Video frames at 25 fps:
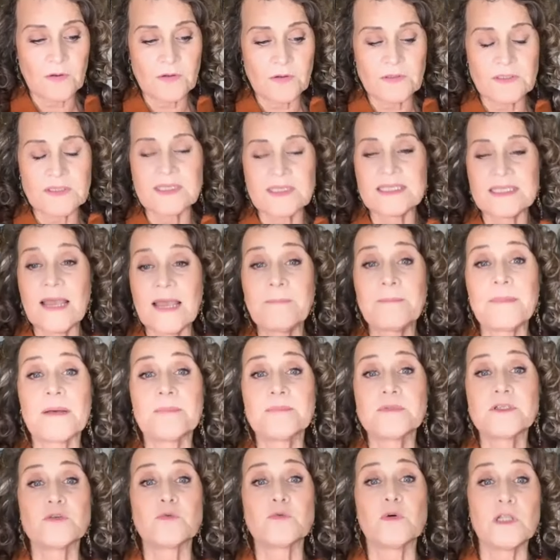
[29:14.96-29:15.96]
step
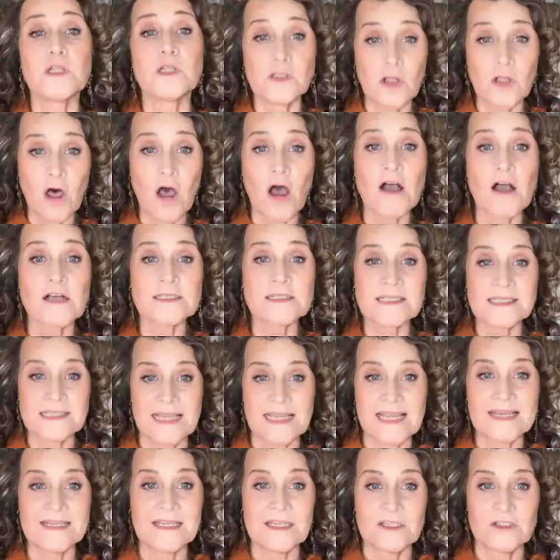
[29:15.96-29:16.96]
up to a
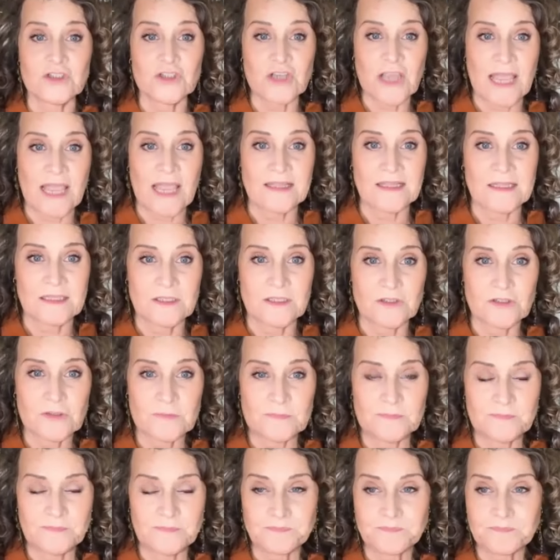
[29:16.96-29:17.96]
long-standing challenge.
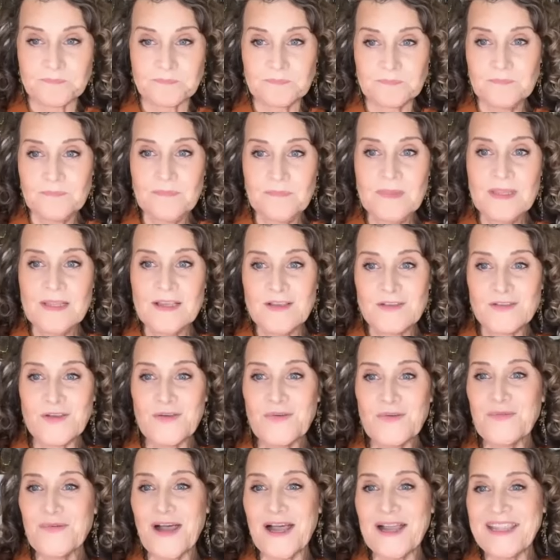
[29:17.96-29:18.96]

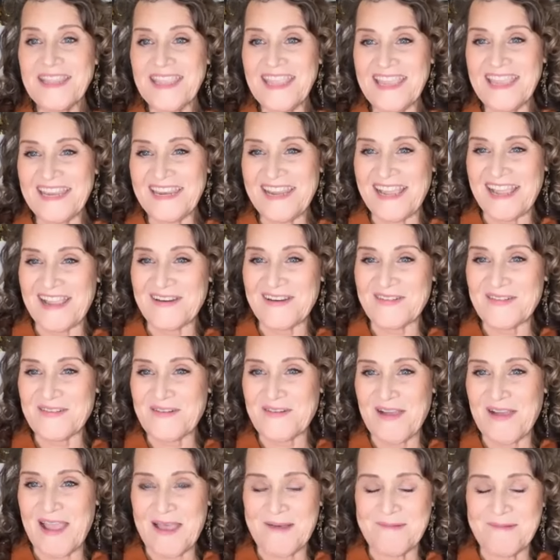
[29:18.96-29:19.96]
So again, I don't
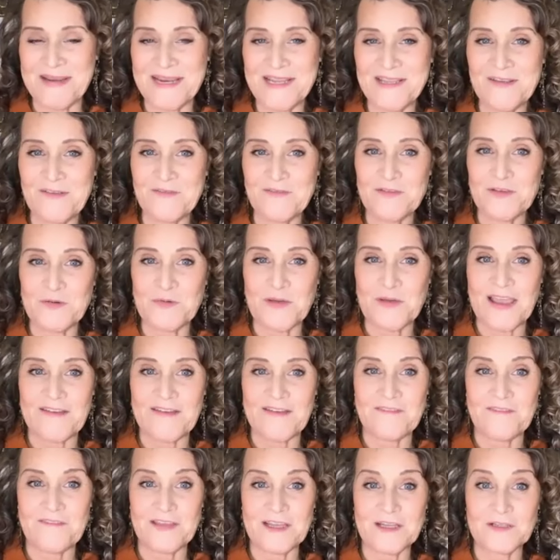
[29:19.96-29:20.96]
know how many of you
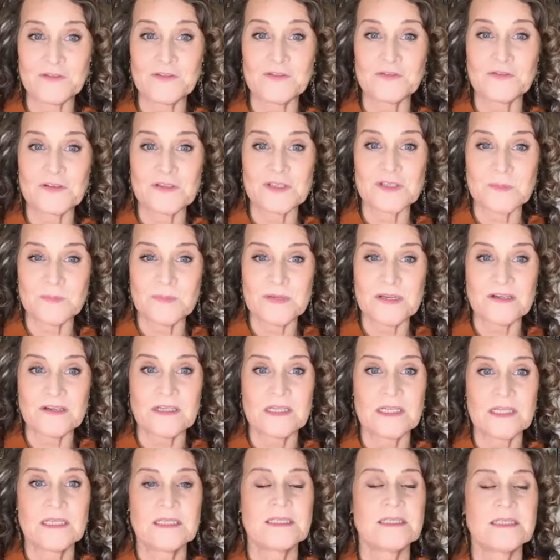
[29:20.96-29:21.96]
have felt or
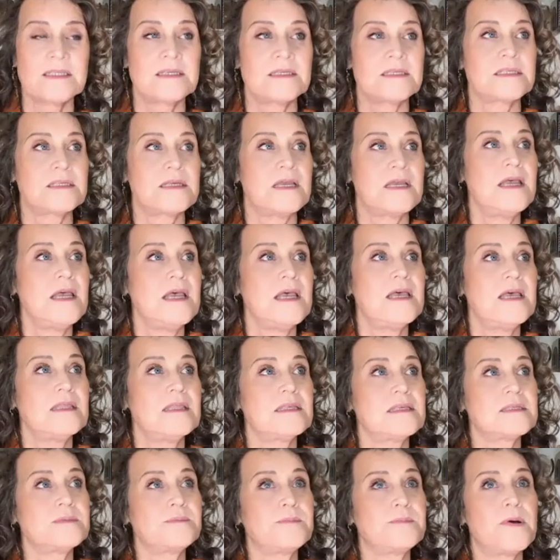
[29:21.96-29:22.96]
experienced this
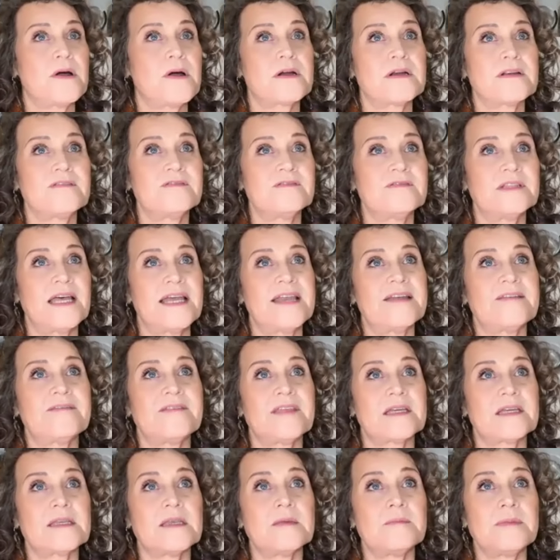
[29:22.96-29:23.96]
part of life
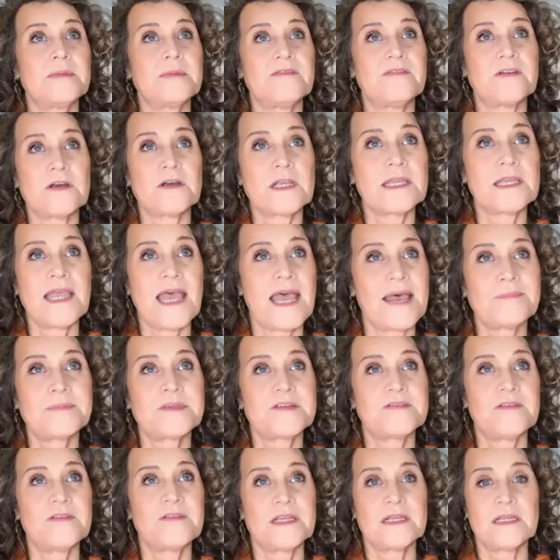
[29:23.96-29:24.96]
that can be very
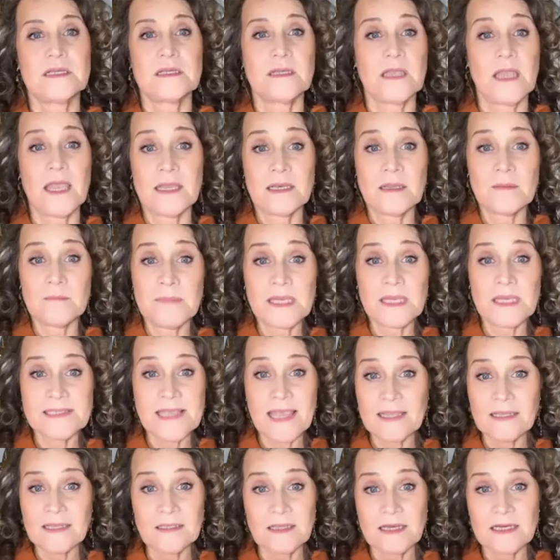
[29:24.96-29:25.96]
captivating, and it makes
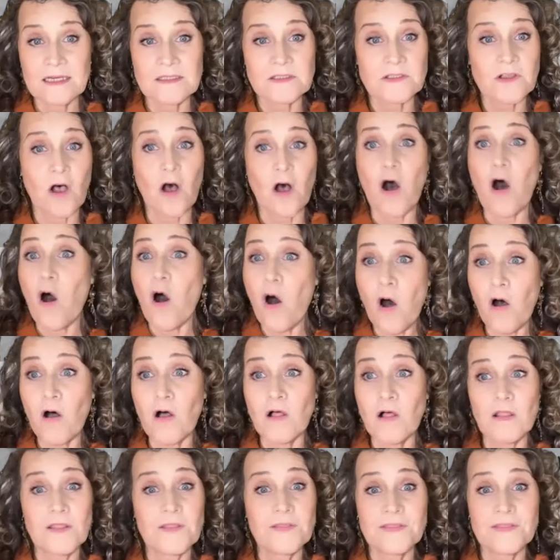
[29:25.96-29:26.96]
headlines
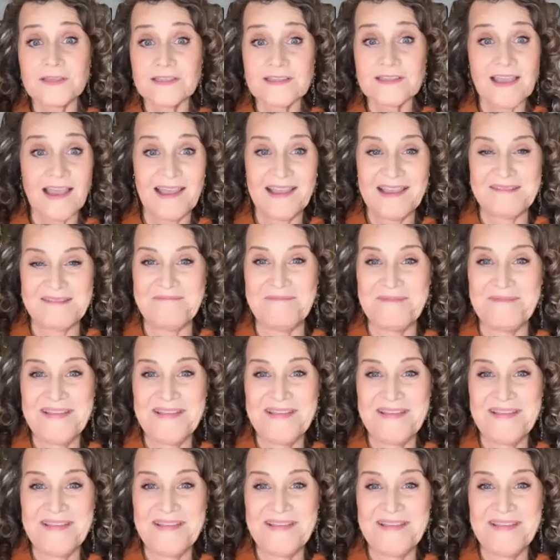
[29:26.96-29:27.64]
all the time.